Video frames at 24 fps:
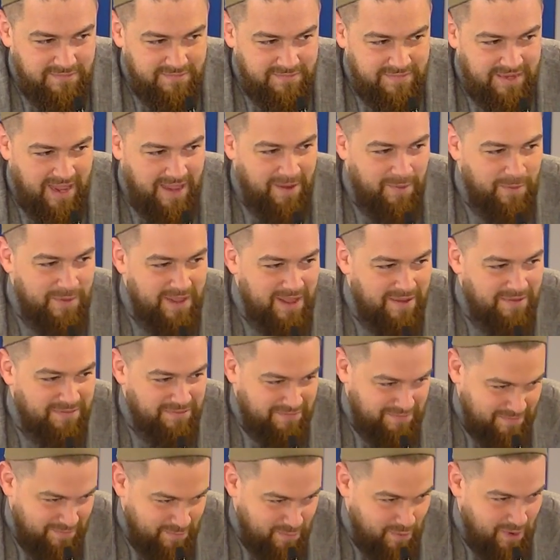Yeah, we have
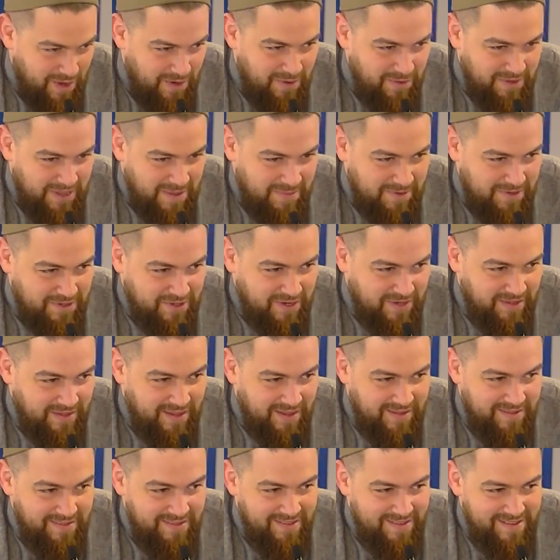one. Okay,
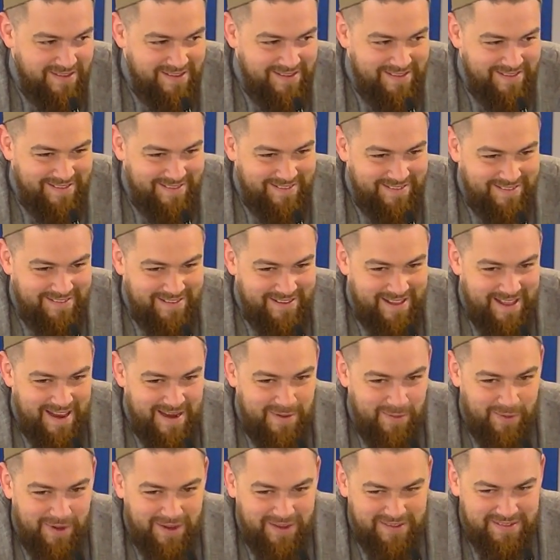mashallah.
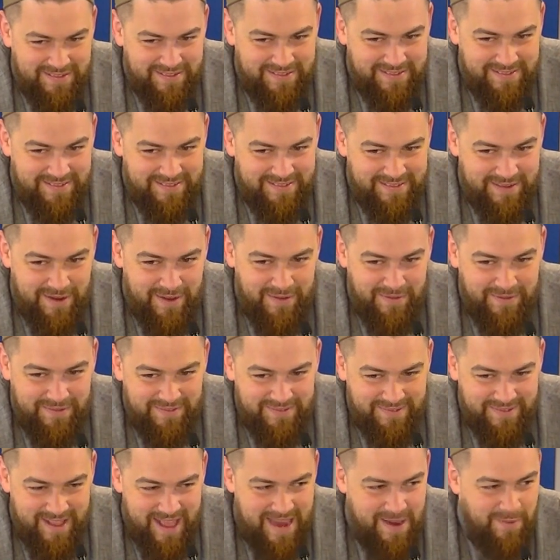Anyone else? No?
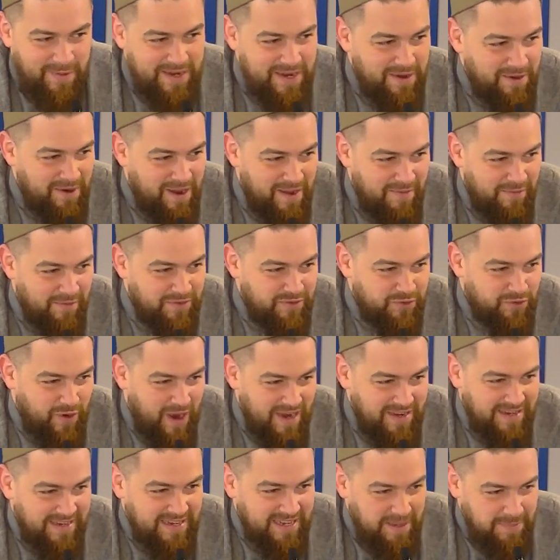Anyone here ever
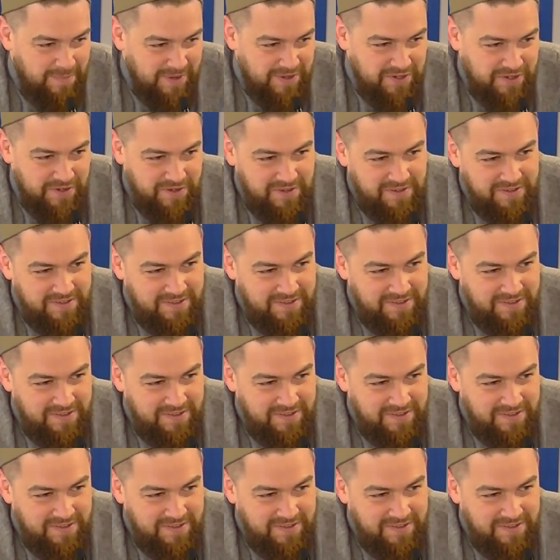tried to take a picture?